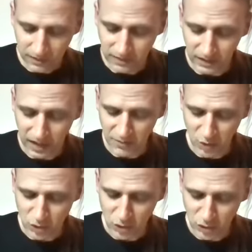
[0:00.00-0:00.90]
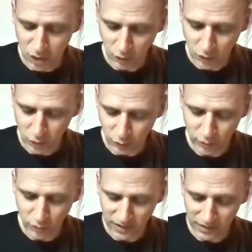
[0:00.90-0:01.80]
The limer's note
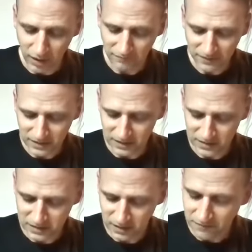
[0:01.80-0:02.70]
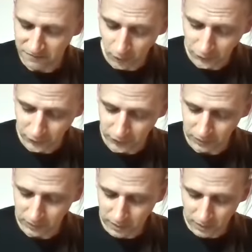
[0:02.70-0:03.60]
grew in confidence,
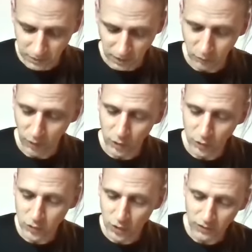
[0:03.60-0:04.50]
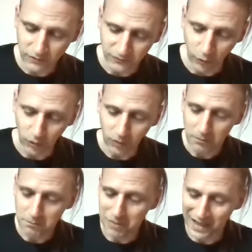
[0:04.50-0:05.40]
faltered, then rose the full
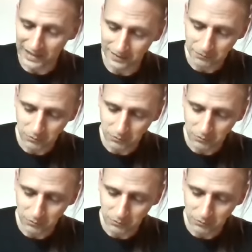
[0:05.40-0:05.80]
bay.